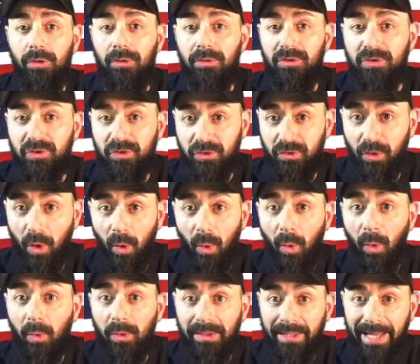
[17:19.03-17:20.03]

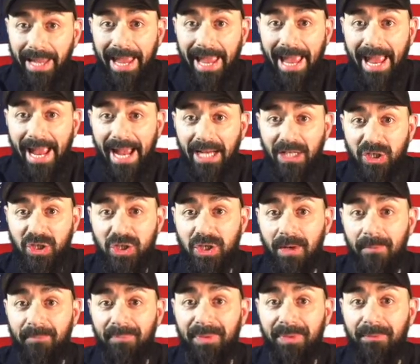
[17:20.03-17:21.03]
stole cash
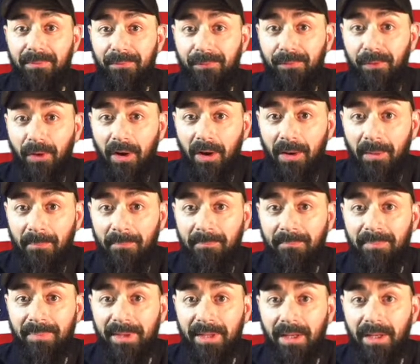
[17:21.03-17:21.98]
from